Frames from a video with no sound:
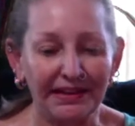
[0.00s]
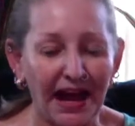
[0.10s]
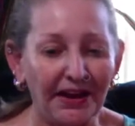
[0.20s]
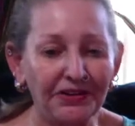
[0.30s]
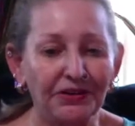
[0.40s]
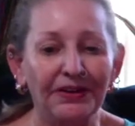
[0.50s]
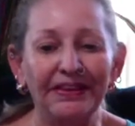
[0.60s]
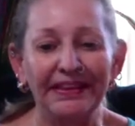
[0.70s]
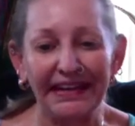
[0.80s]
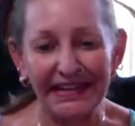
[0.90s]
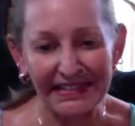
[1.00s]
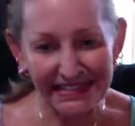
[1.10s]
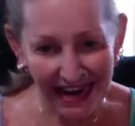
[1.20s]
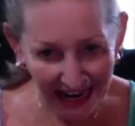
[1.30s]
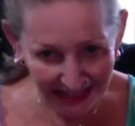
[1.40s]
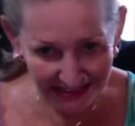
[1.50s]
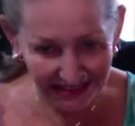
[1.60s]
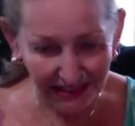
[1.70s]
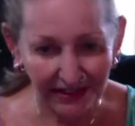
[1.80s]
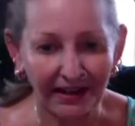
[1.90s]
under the intent
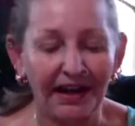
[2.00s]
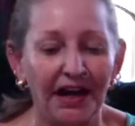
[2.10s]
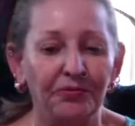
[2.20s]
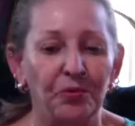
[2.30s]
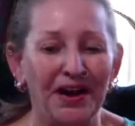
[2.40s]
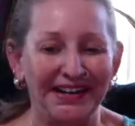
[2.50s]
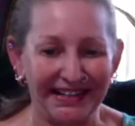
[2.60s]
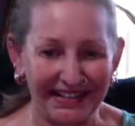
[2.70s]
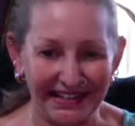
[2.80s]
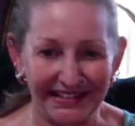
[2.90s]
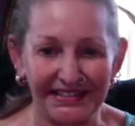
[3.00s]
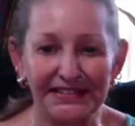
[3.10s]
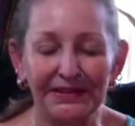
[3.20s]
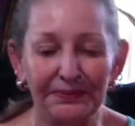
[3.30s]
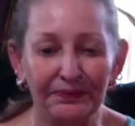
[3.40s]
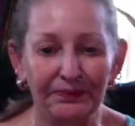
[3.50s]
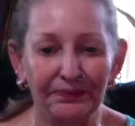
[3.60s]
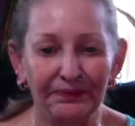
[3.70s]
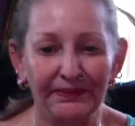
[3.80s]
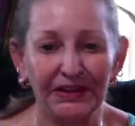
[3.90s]
of what it is.
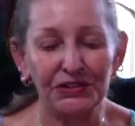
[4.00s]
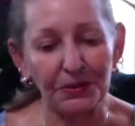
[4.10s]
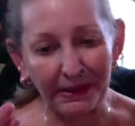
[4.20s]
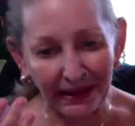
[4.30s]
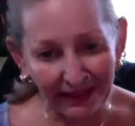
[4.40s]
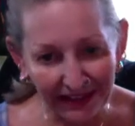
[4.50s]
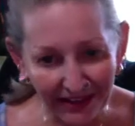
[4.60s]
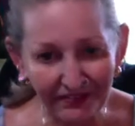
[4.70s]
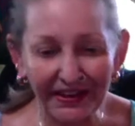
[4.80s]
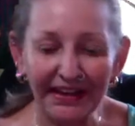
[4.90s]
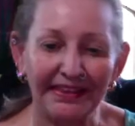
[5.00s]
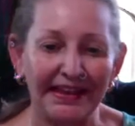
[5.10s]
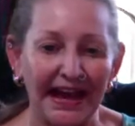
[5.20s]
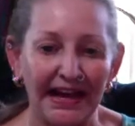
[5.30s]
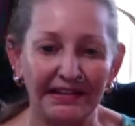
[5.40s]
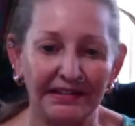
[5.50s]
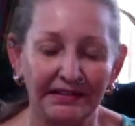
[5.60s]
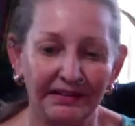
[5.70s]
To be living that.